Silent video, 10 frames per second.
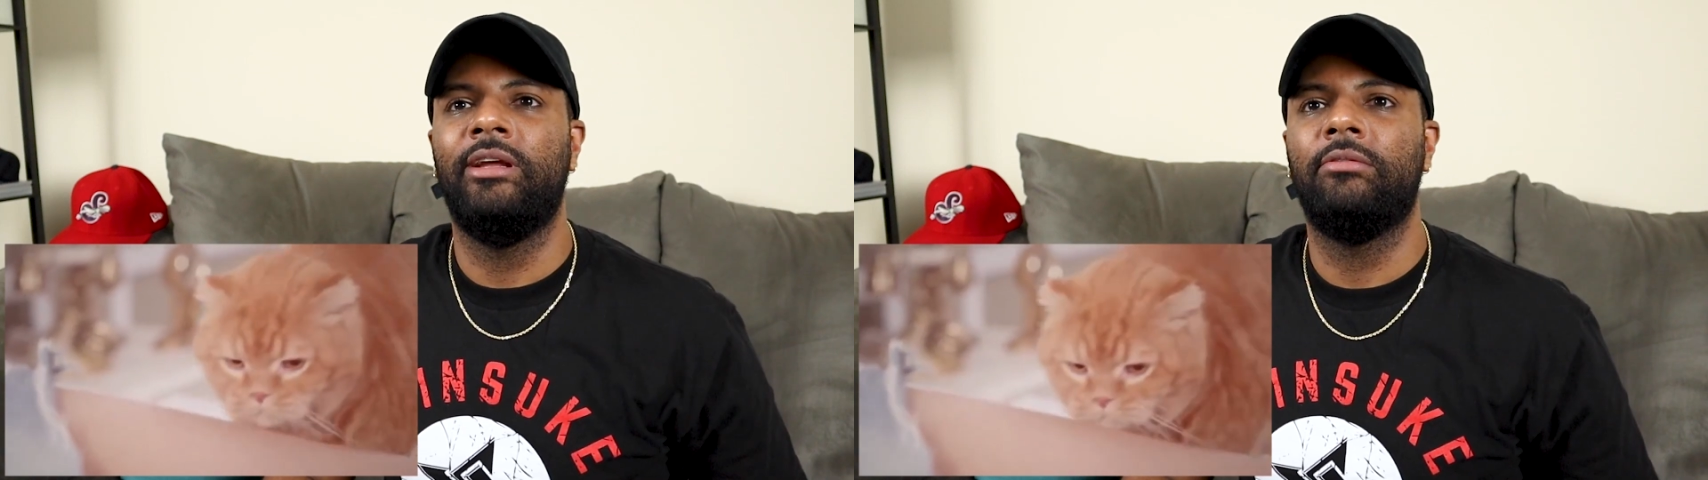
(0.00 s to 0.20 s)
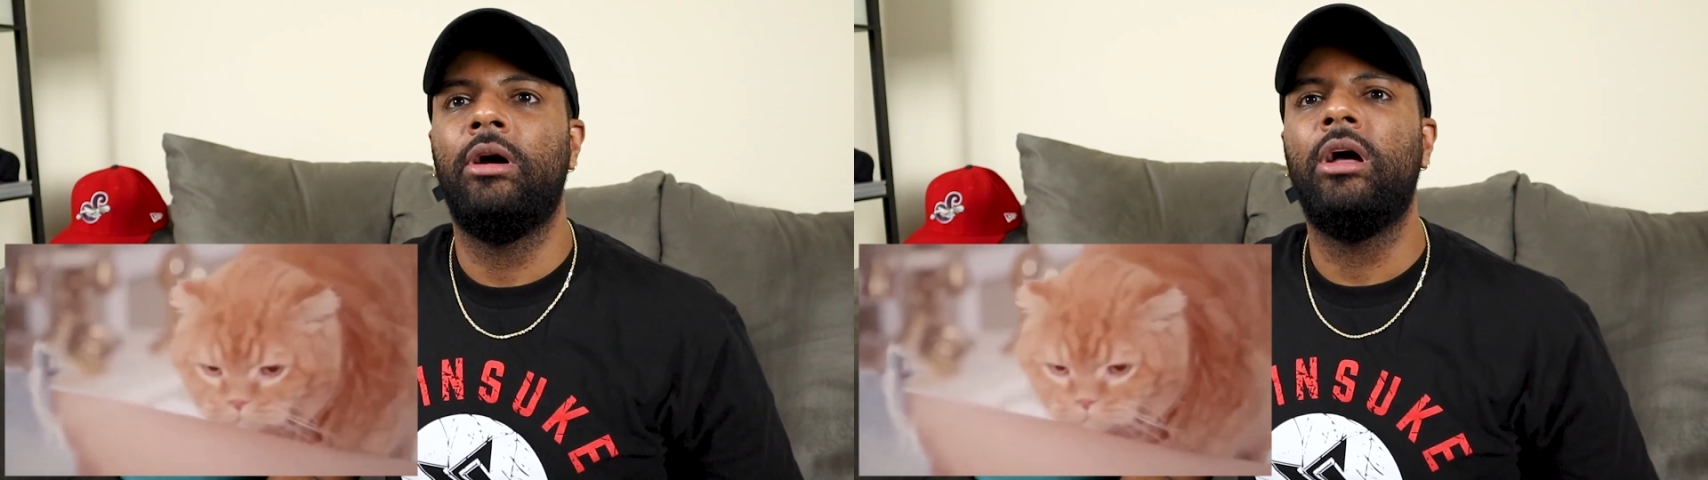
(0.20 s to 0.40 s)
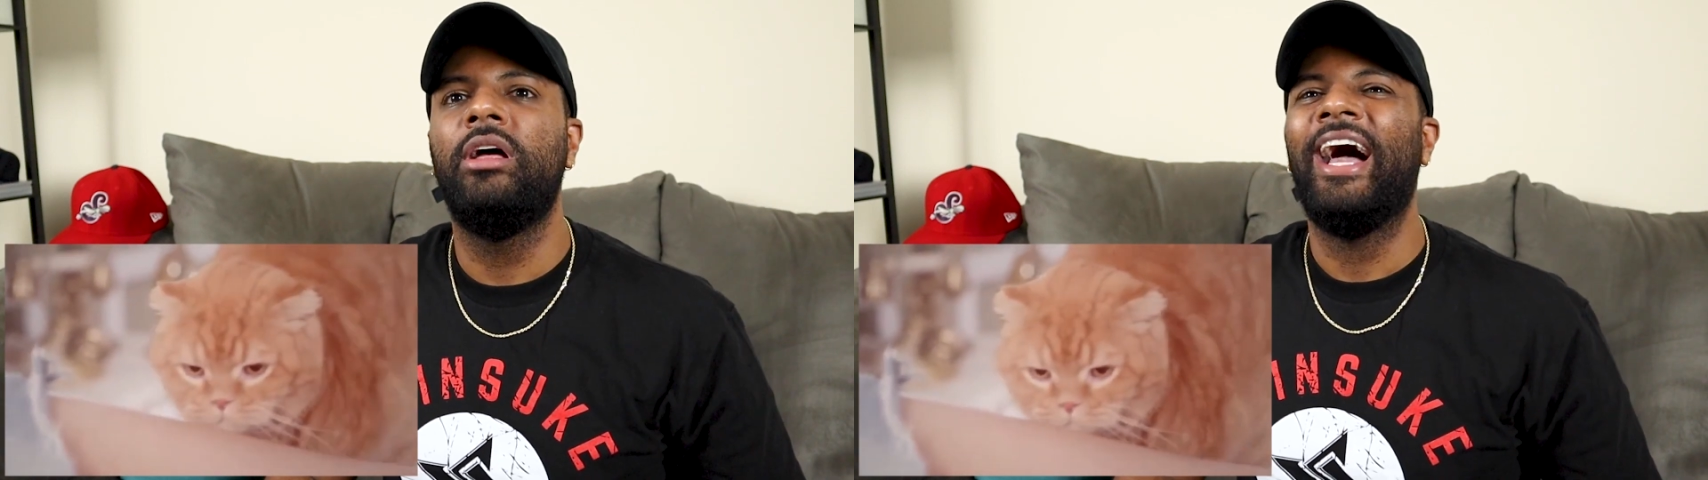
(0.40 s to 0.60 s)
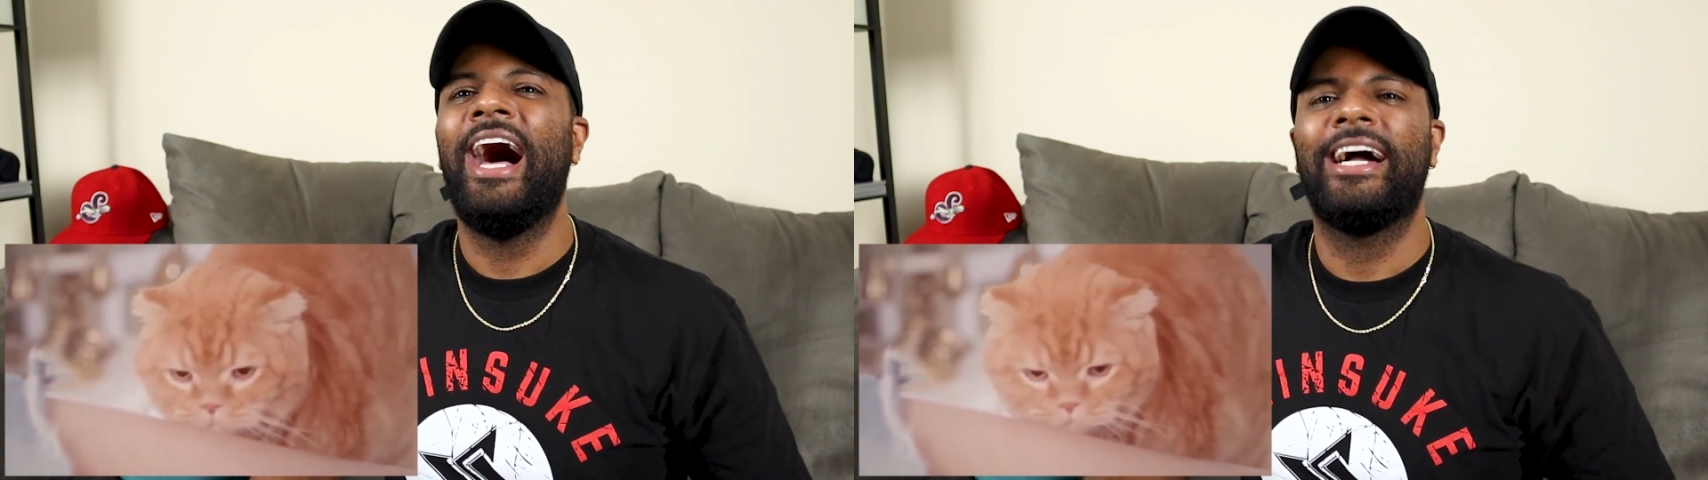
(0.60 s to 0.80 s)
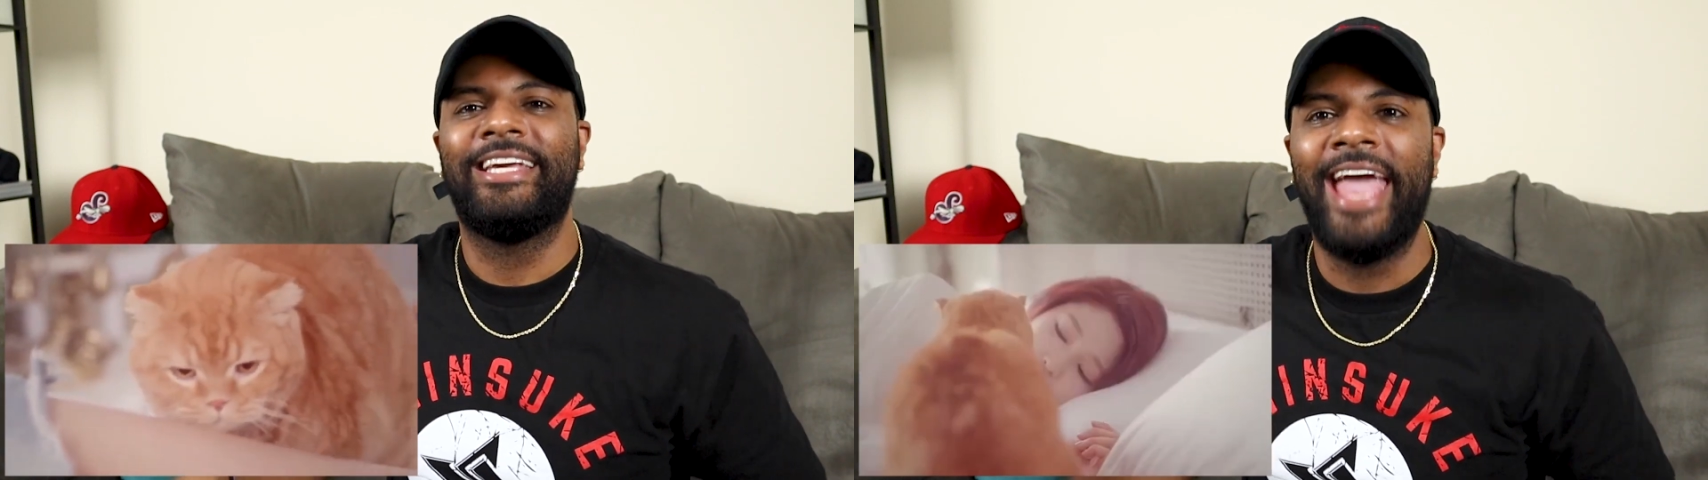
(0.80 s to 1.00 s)
never.
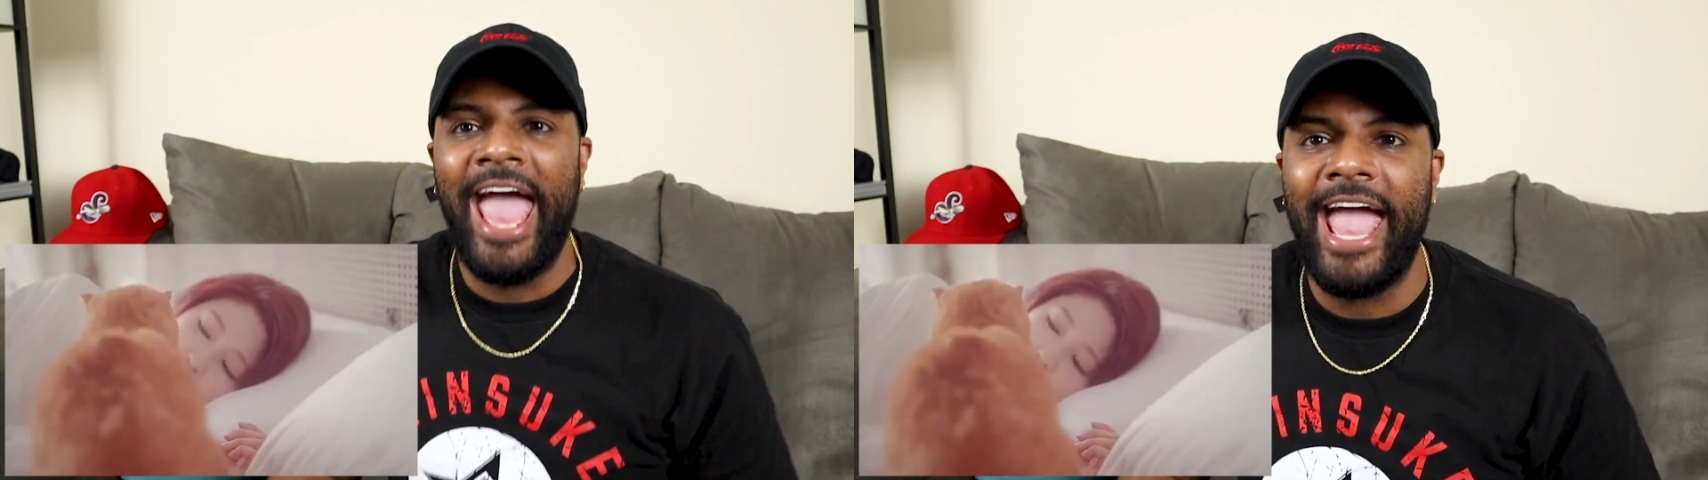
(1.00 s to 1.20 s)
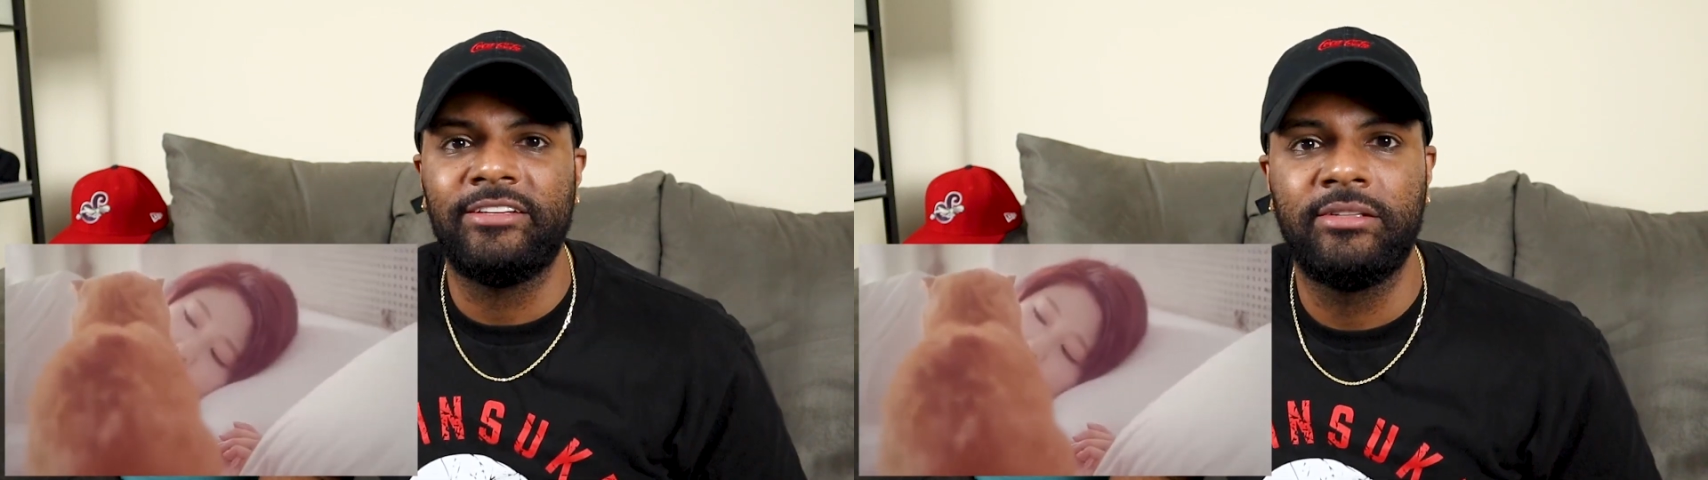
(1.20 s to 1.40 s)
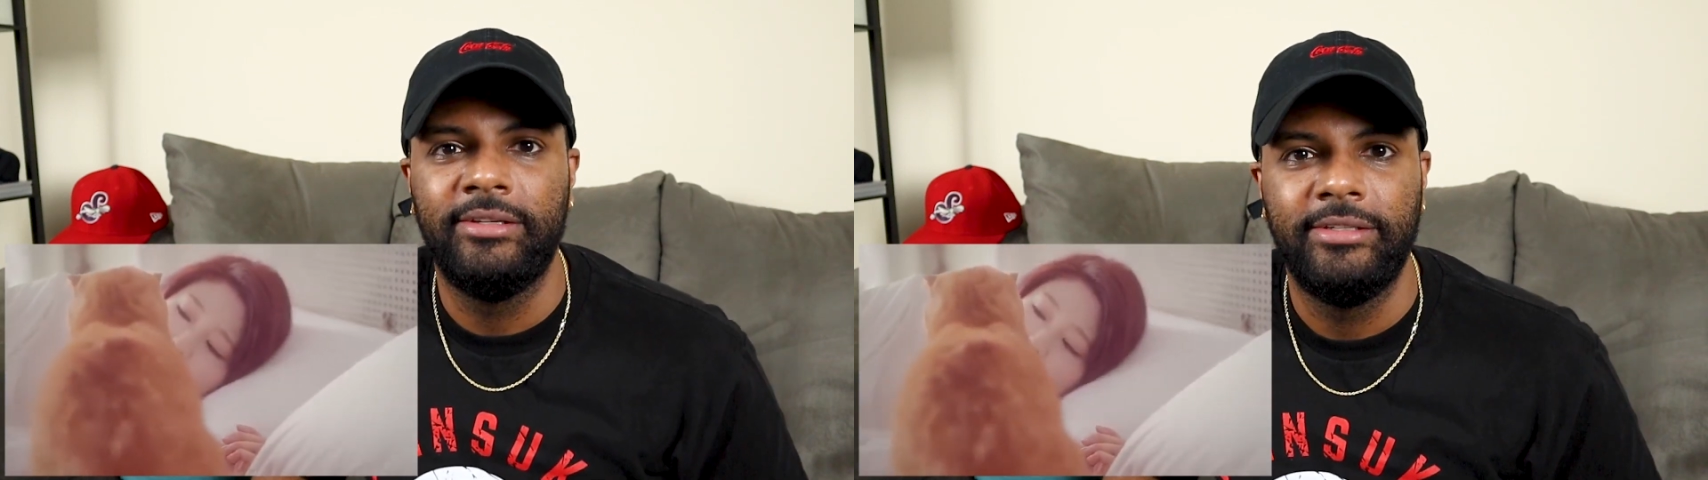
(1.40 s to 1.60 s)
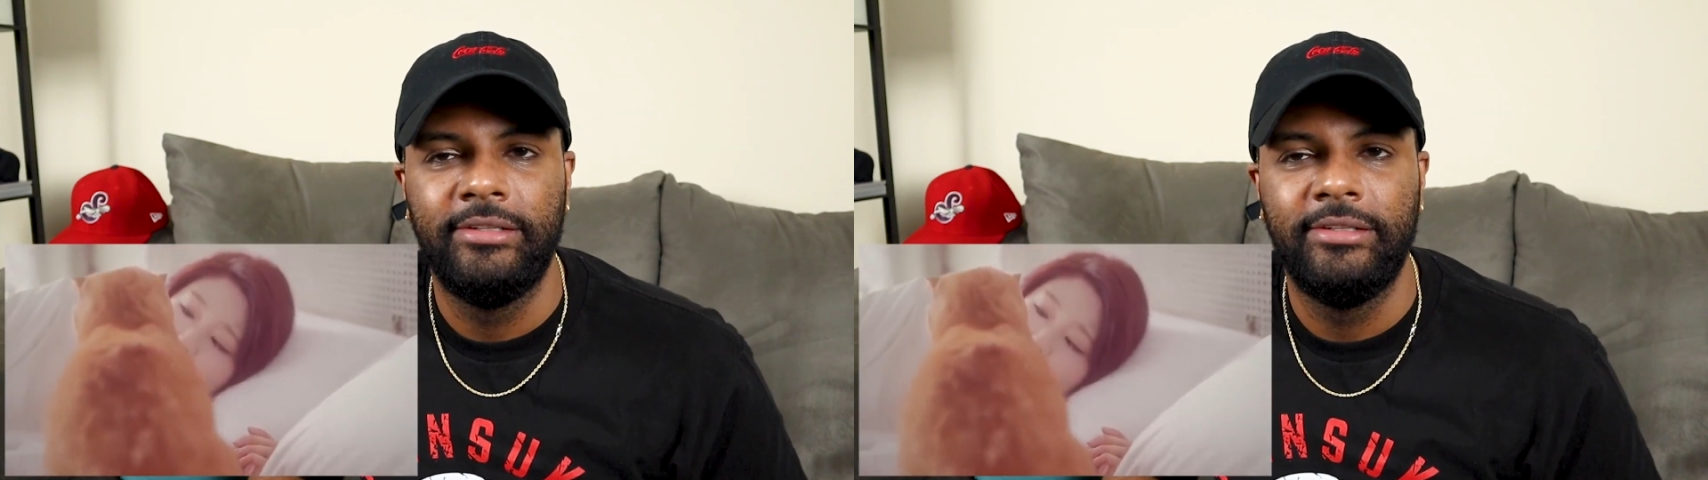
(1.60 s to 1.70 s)
A cat.